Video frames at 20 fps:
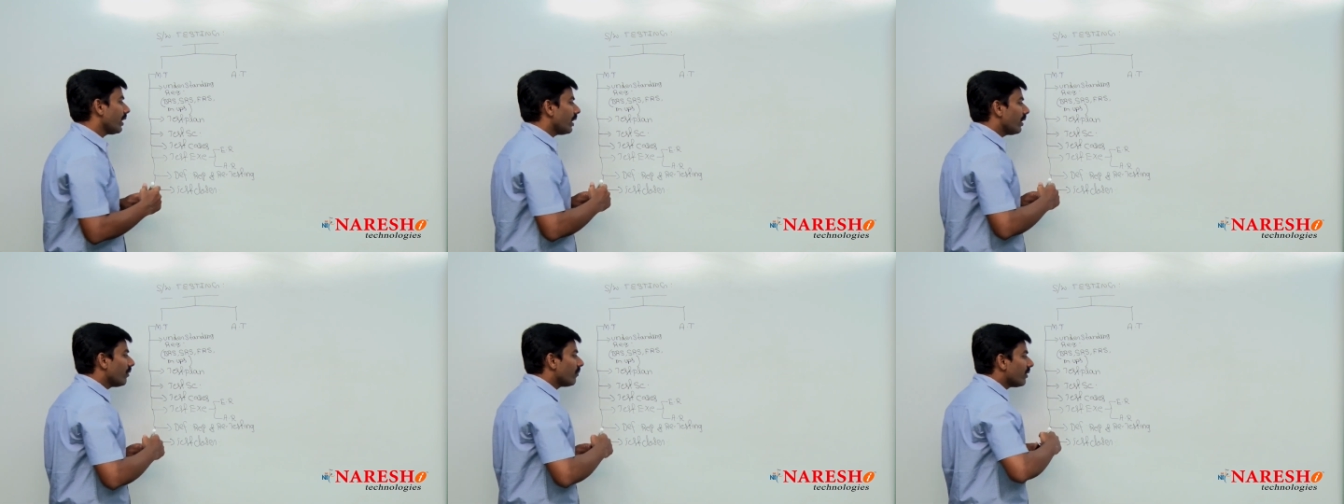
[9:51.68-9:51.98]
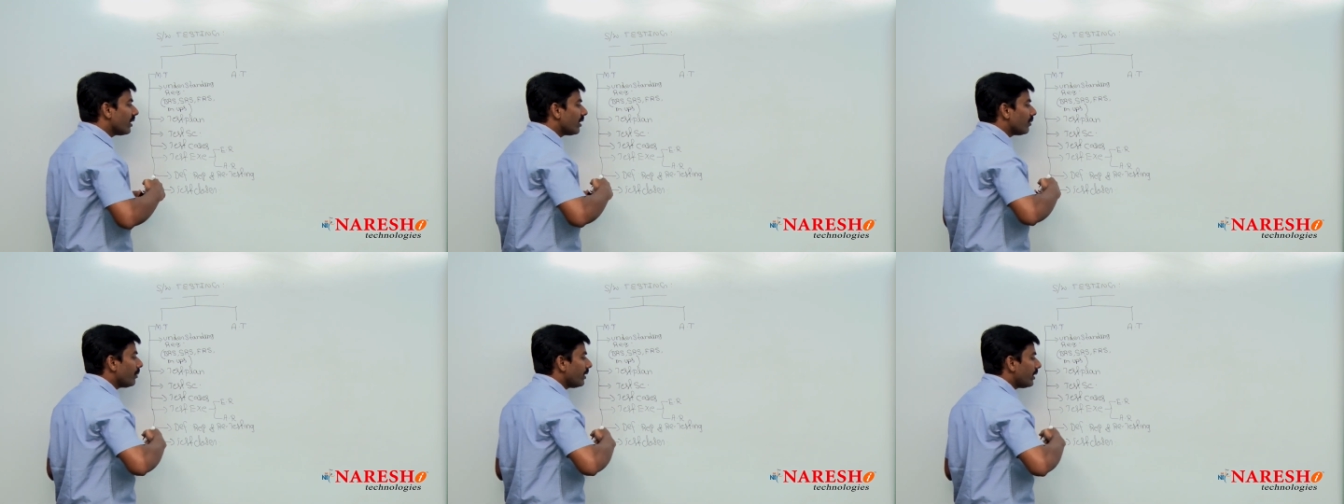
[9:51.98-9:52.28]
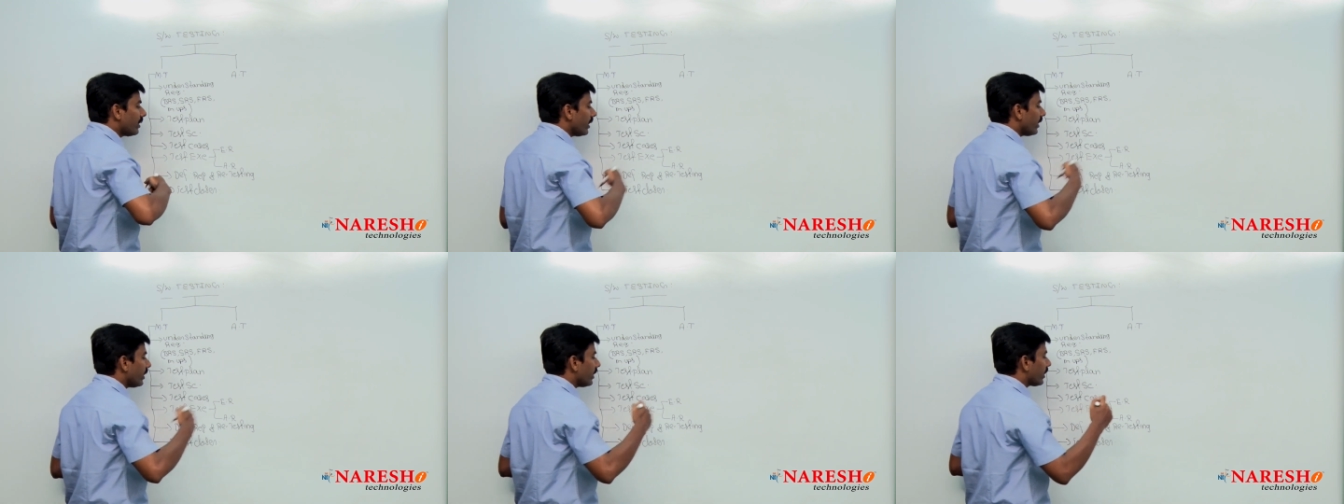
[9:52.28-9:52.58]
you will
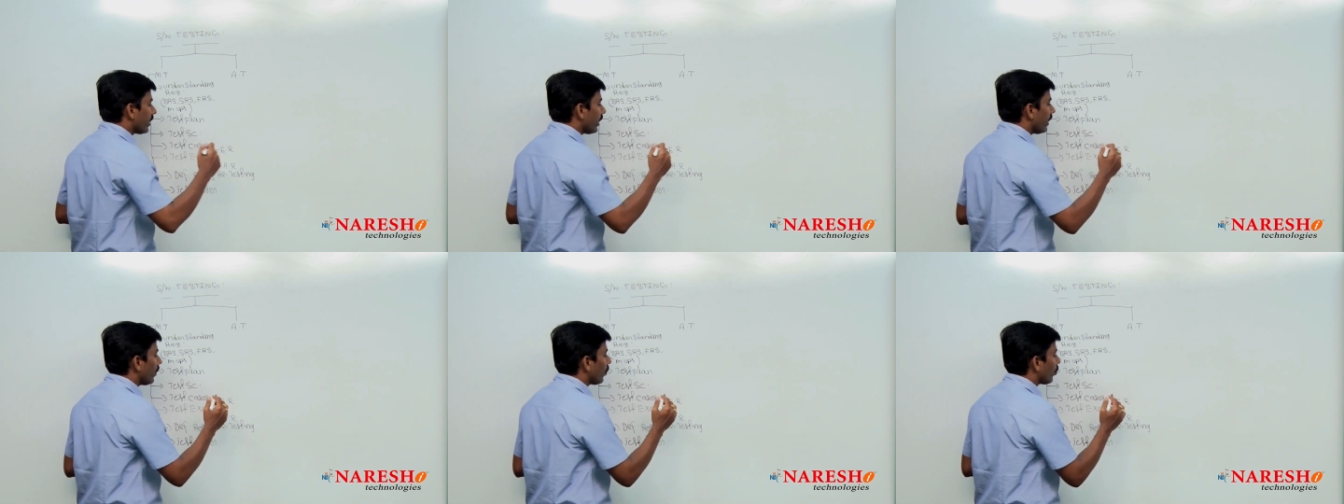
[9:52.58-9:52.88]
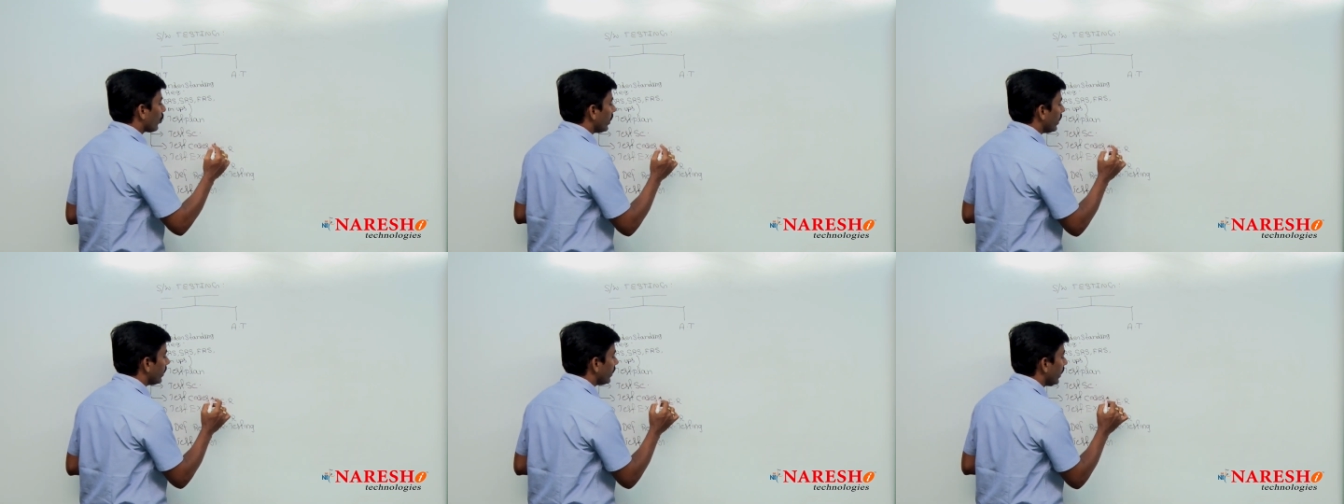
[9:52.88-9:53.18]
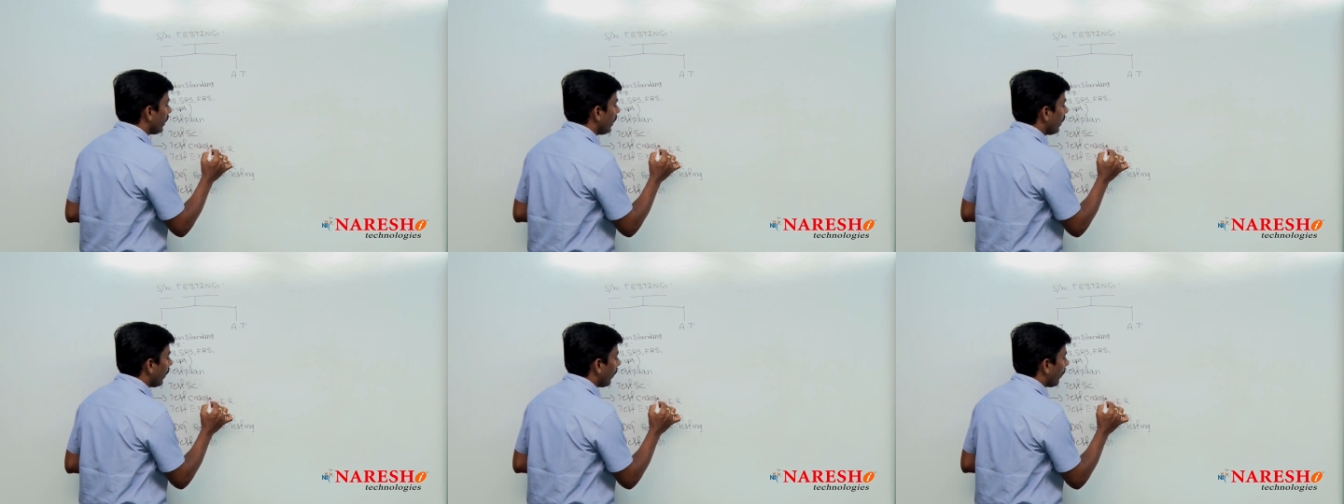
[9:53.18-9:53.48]
be taking with
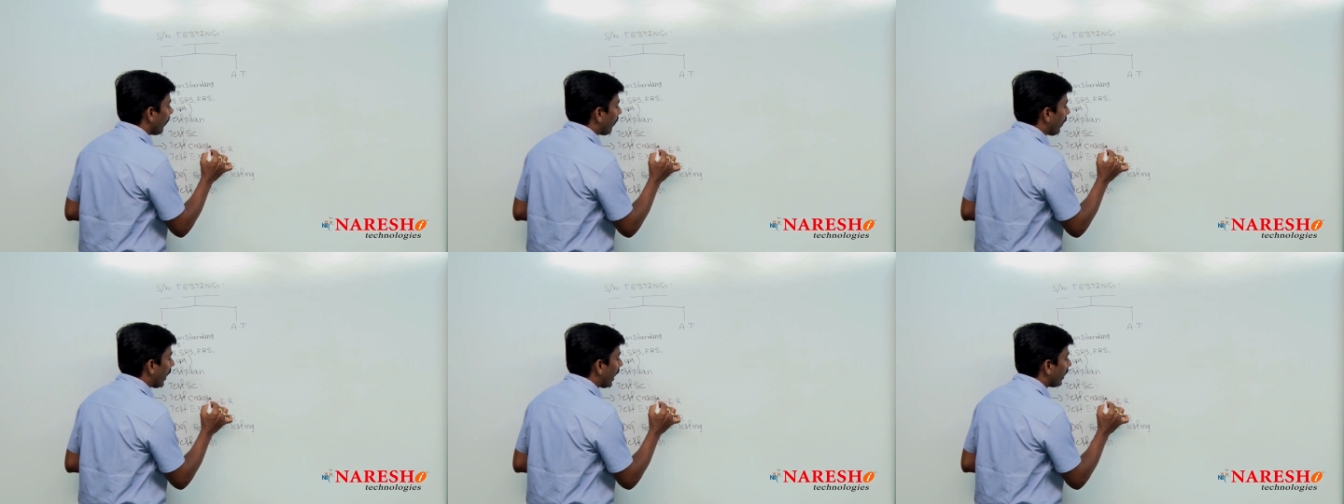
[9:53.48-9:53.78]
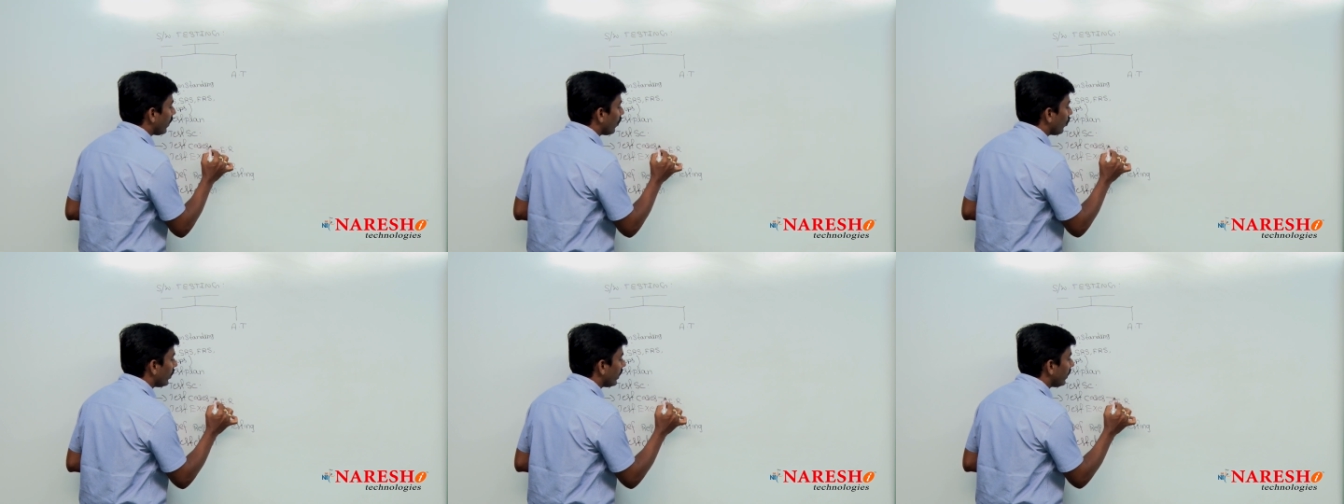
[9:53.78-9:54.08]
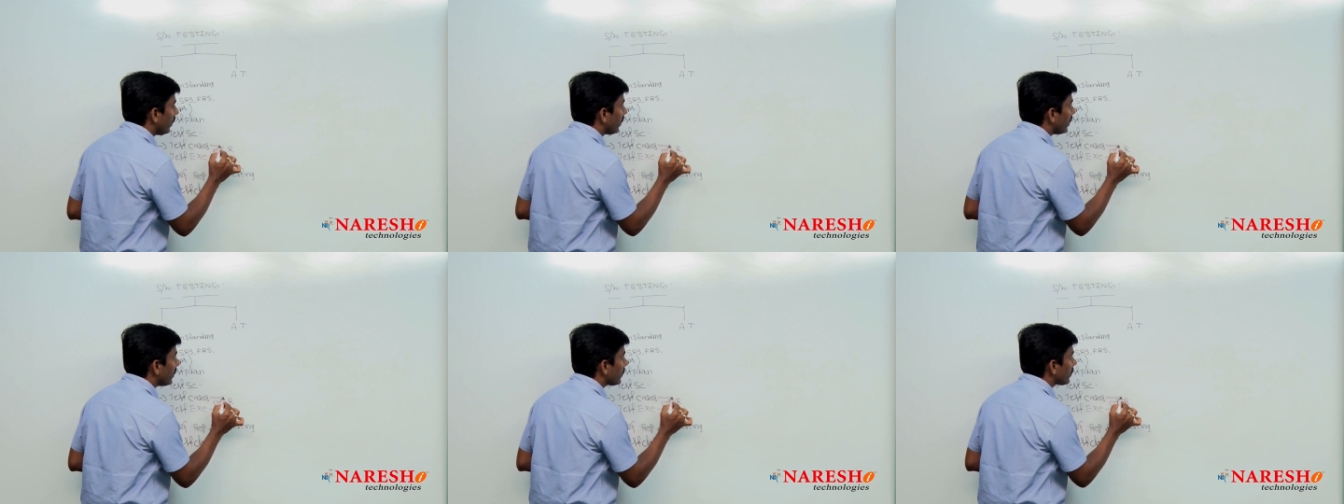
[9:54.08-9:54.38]

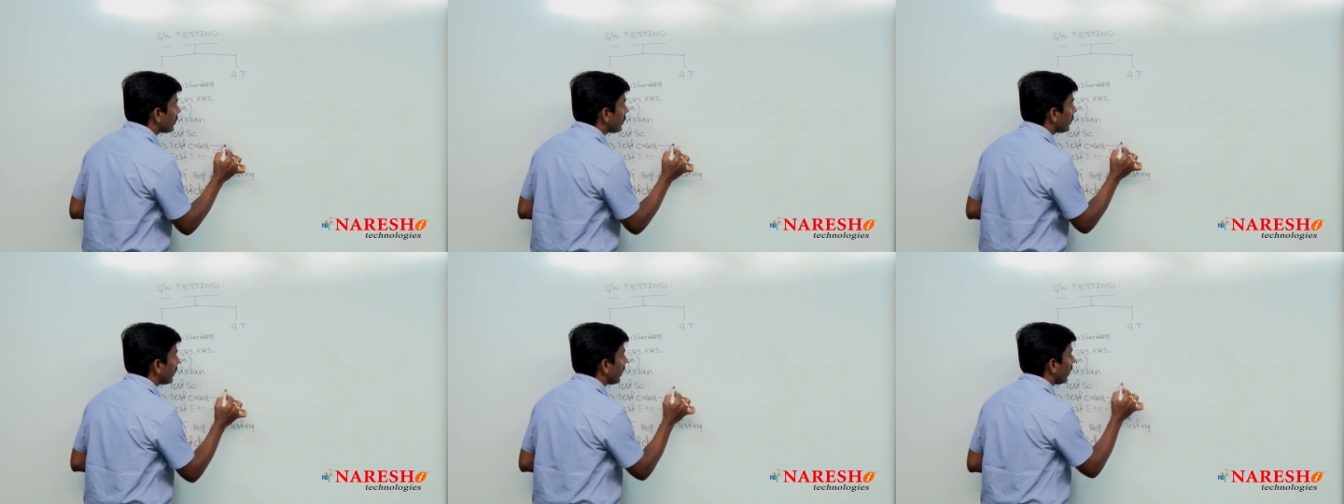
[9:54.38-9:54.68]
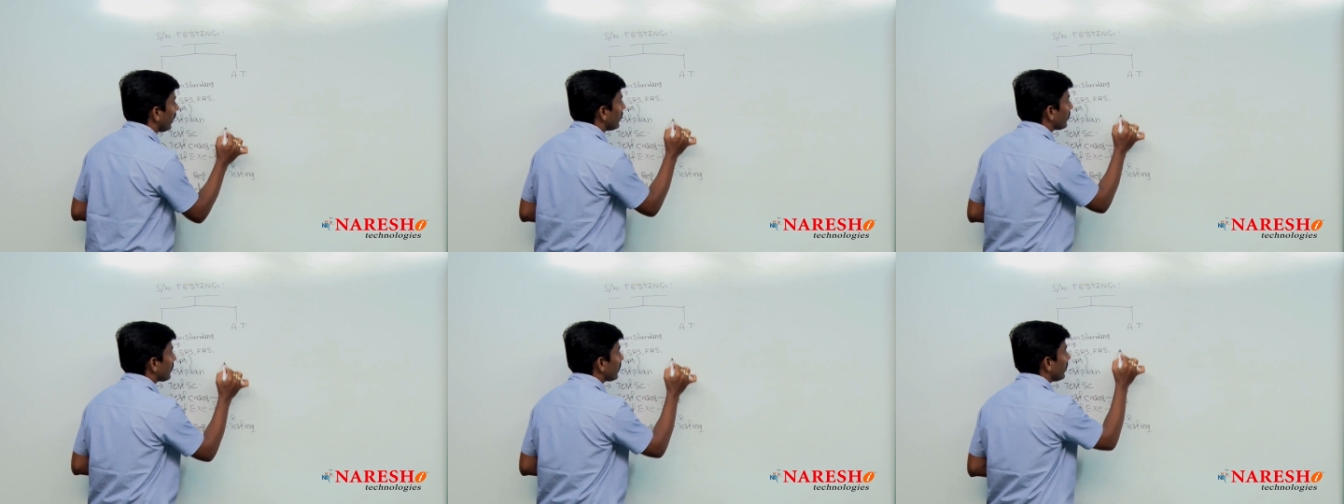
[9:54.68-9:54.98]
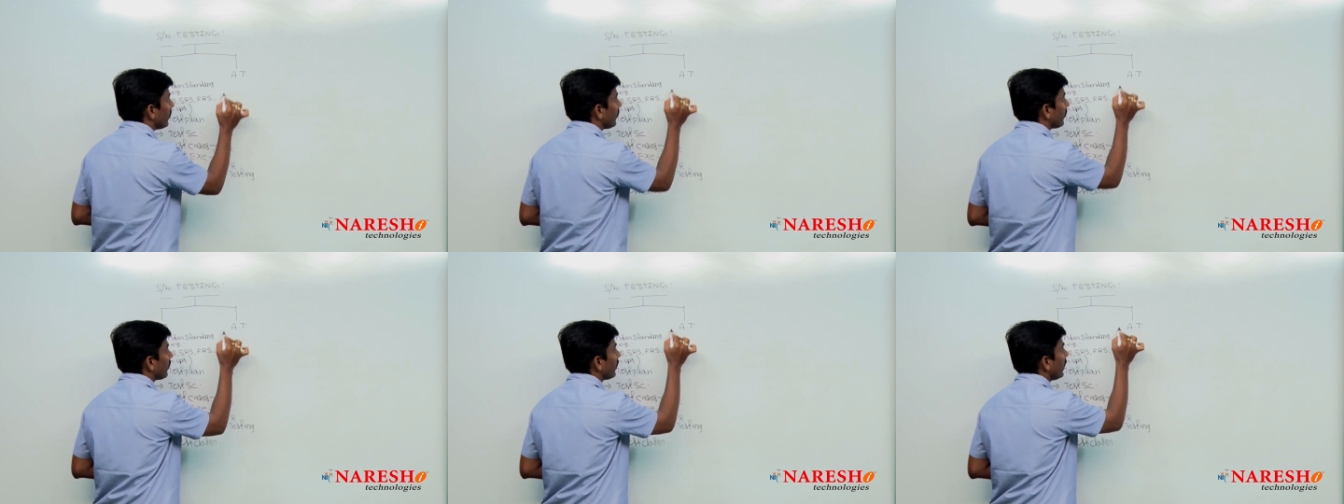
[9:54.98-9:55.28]
manual test
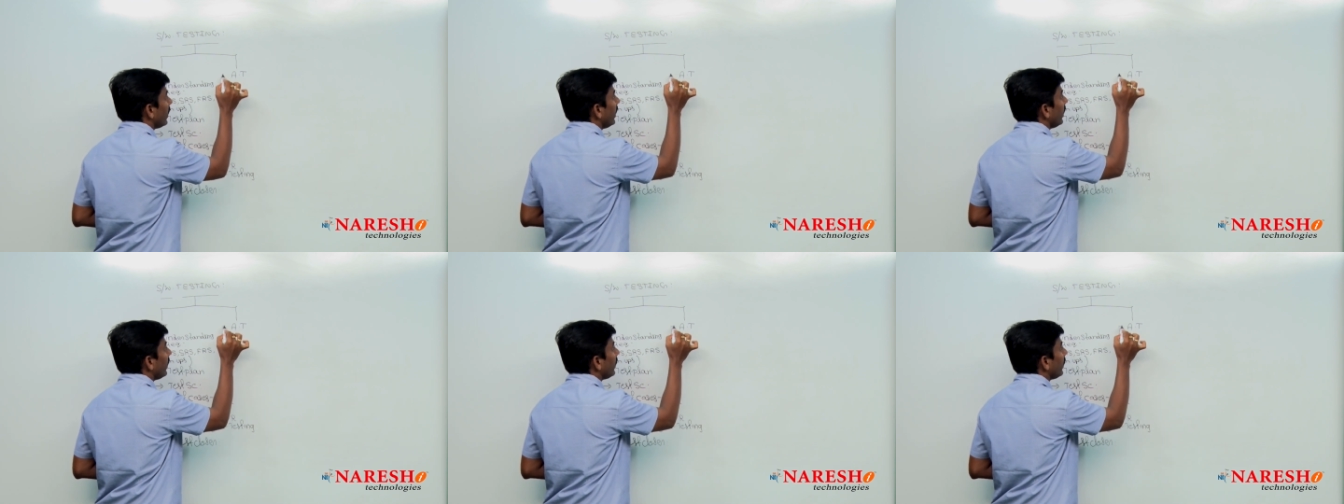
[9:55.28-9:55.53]
cases.